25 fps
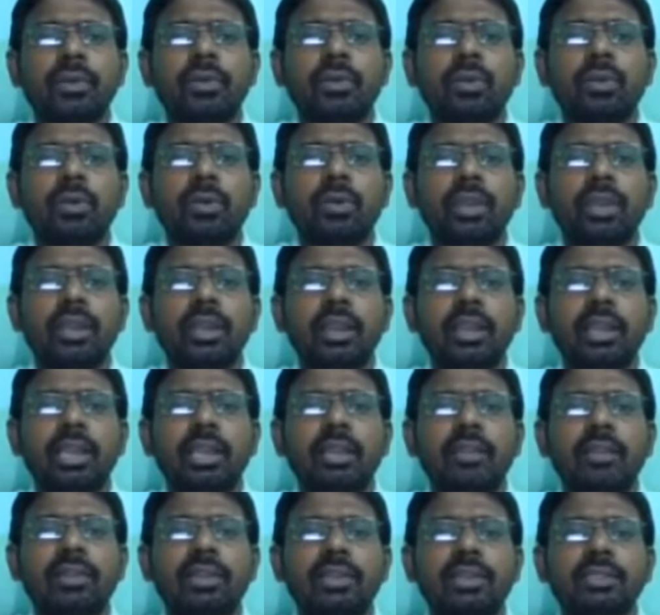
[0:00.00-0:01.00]
Lower
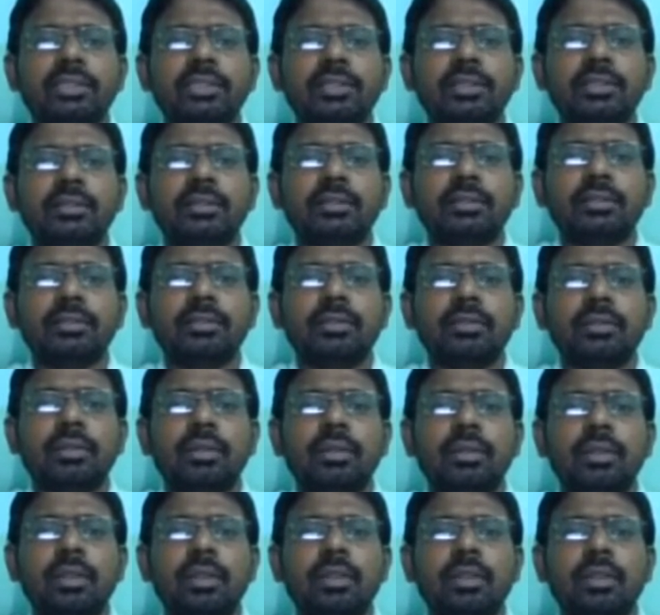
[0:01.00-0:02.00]
airways.
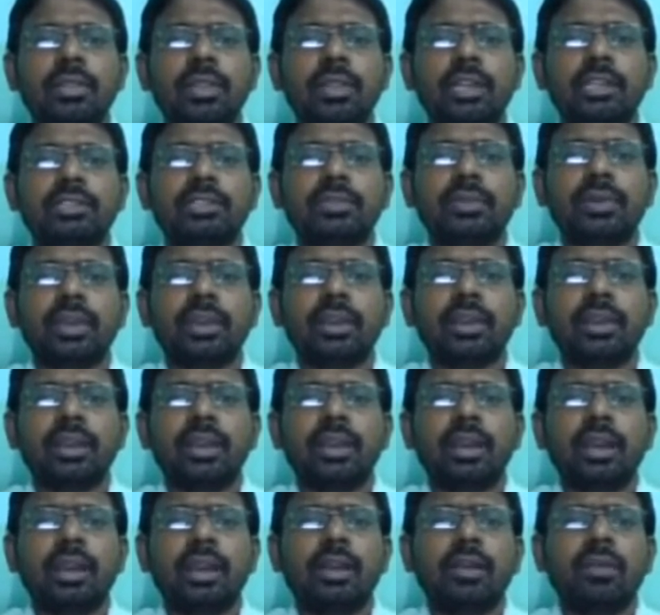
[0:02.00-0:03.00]
That's why
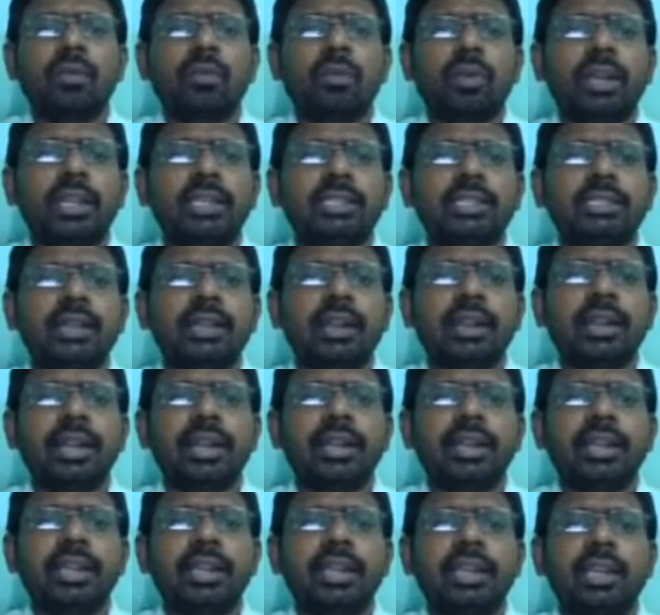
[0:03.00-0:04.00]
One is
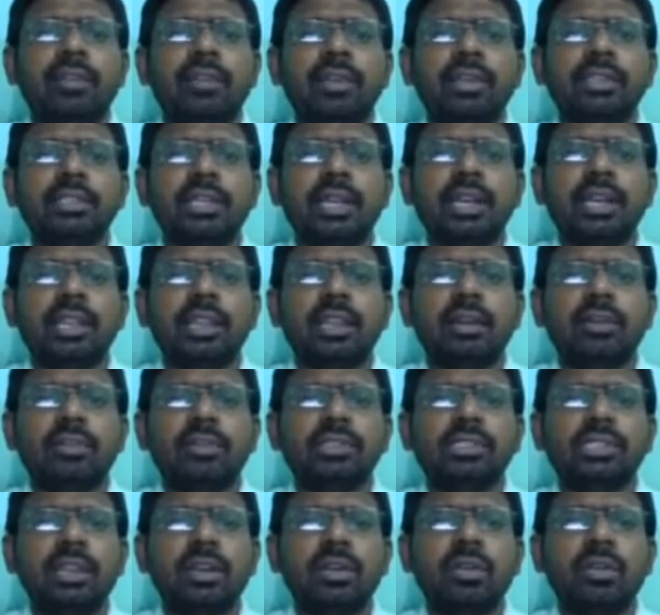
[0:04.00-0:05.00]
conducting airways, another
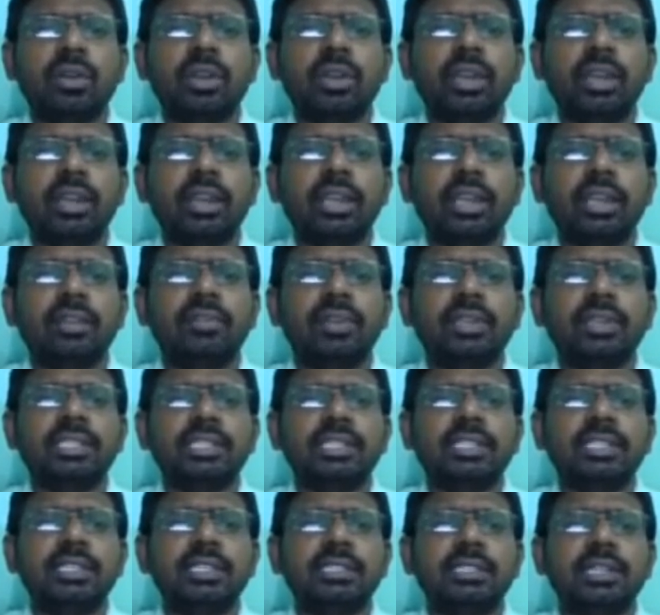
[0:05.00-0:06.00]
one is the lower airways.
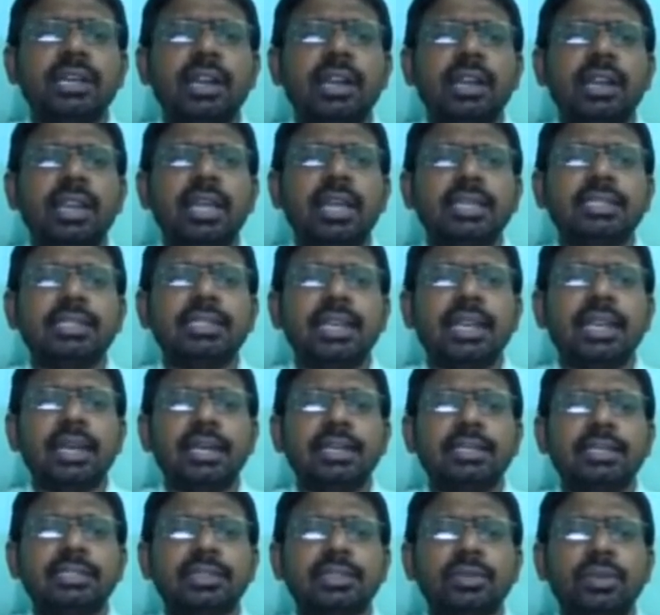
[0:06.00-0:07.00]
This is called as
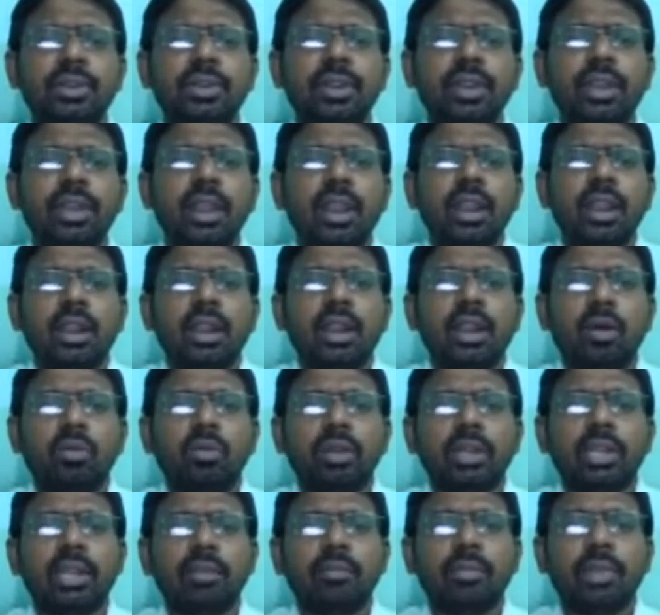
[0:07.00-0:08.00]
lungs. Okay,
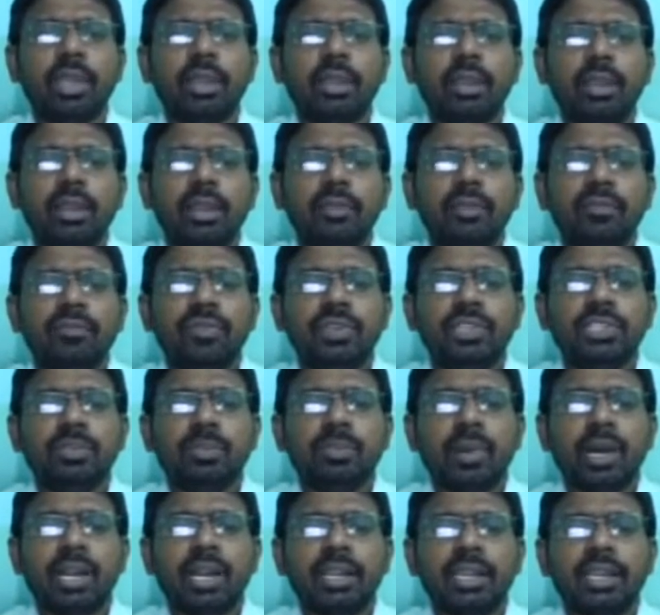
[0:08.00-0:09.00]
now tell me which
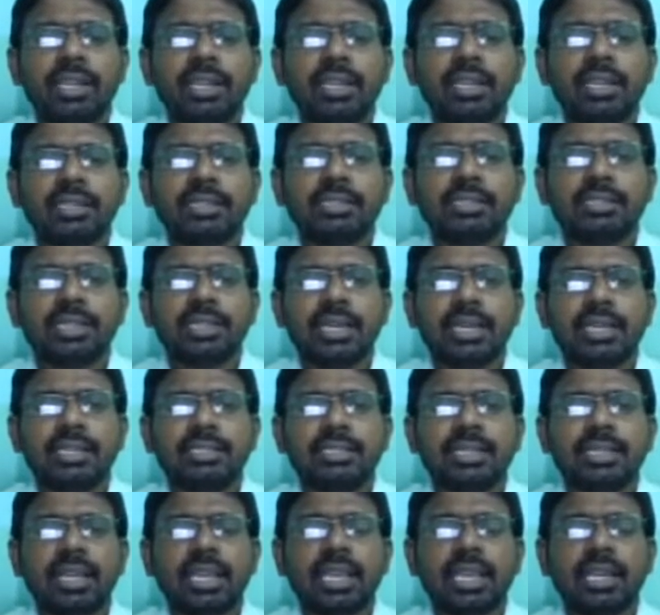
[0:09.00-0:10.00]
particle
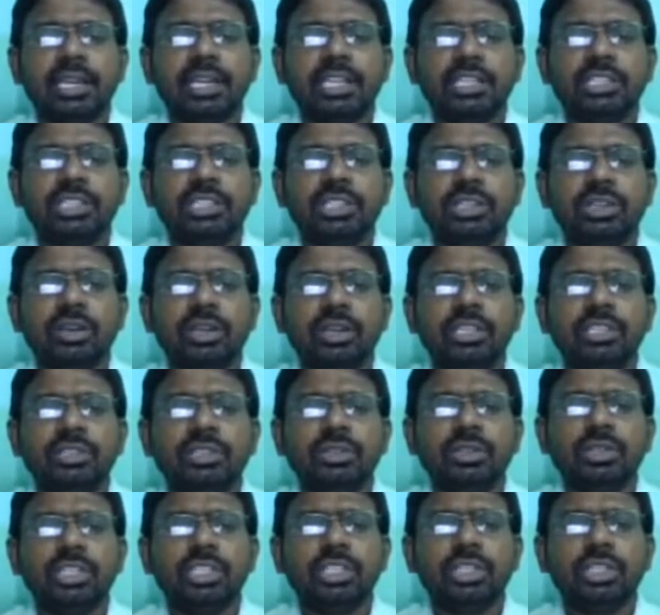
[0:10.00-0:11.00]
size can
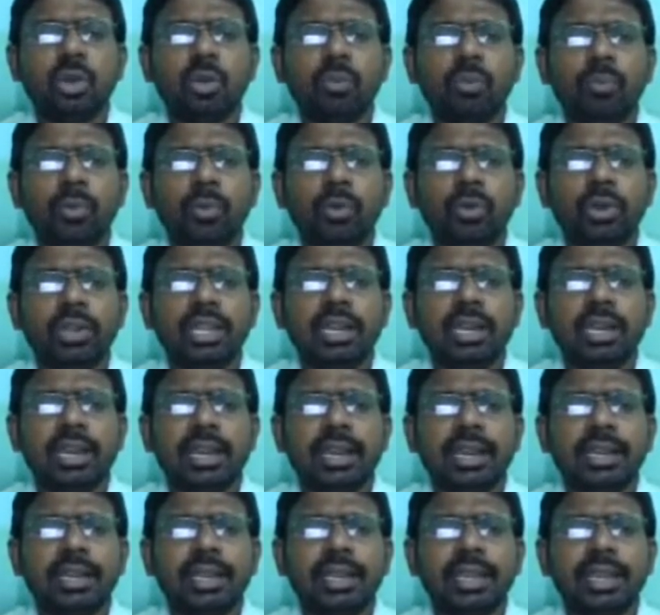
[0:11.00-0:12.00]
distribute in
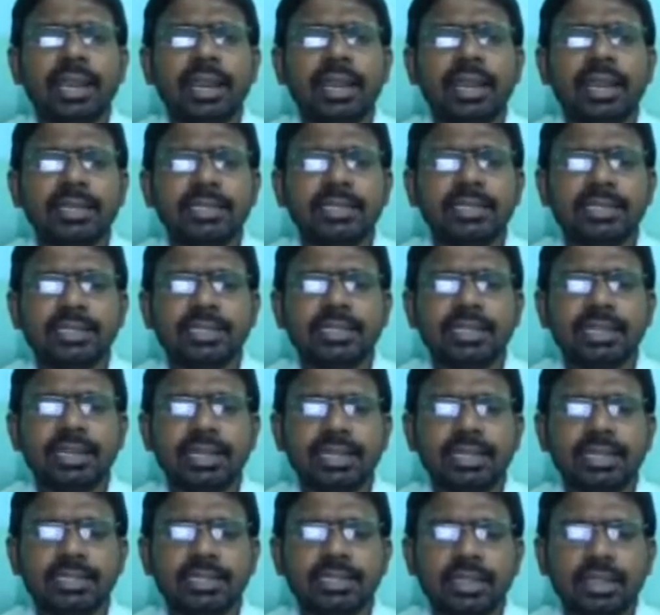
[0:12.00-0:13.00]
entire lungs. That
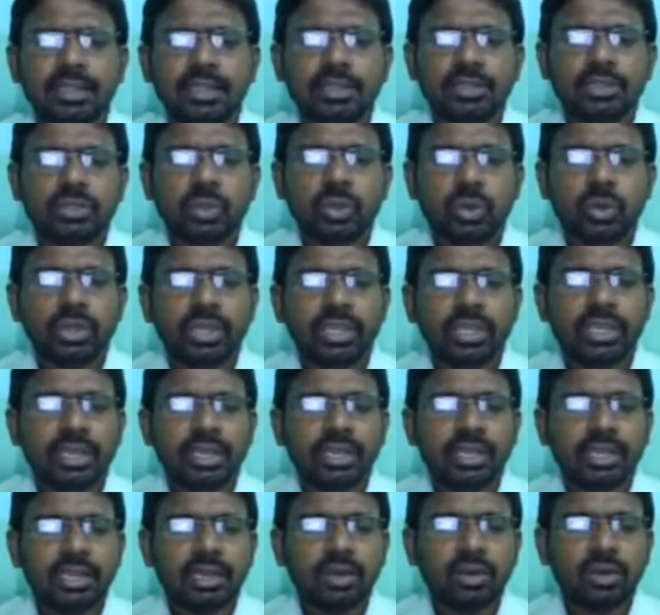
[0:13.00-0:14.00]
is, so
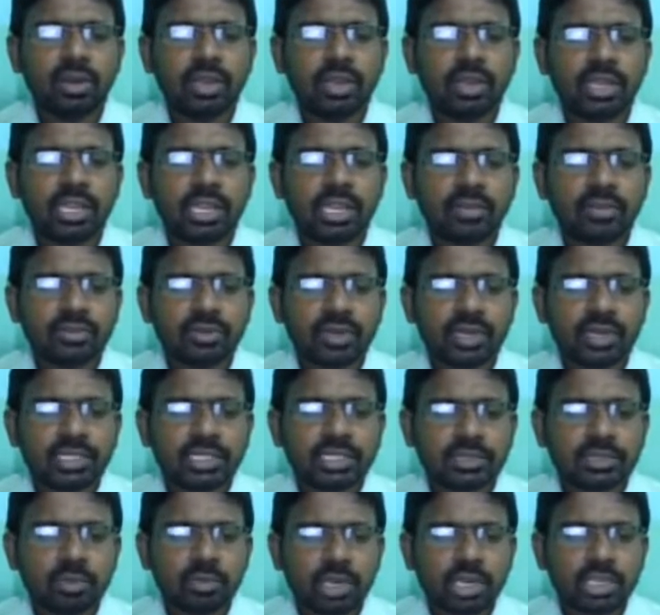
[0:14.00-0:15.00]
here in lower airways, what is
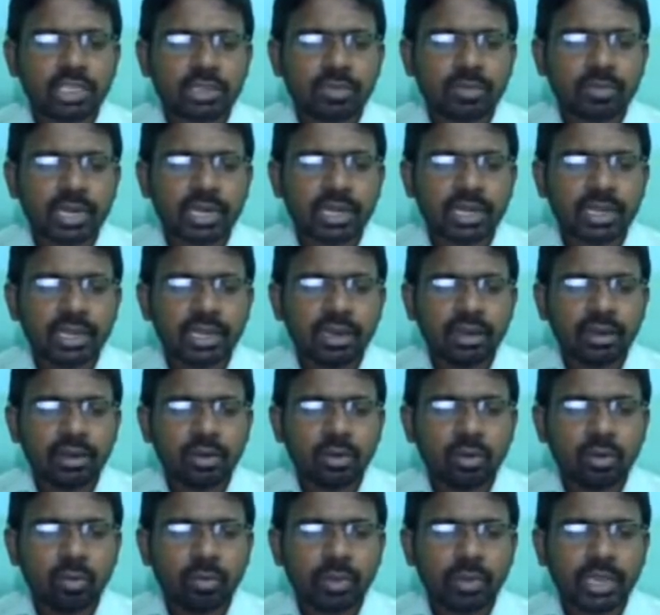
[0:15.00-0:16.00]
the smallest particle?
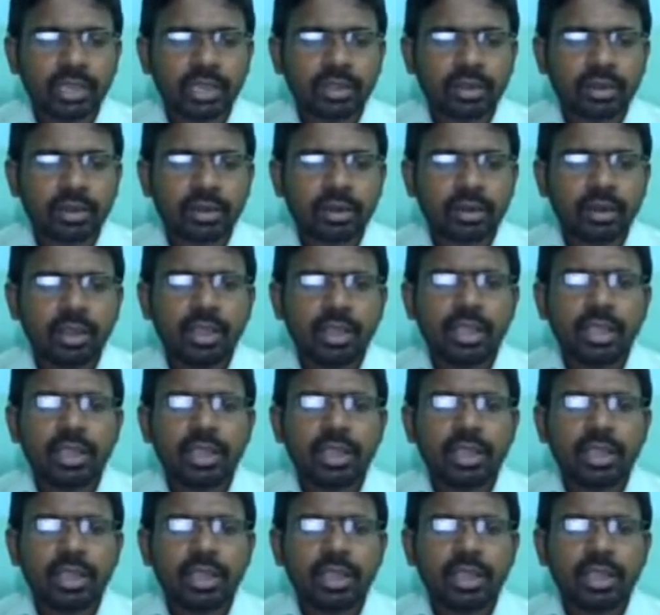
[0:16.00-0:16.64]
2 micron.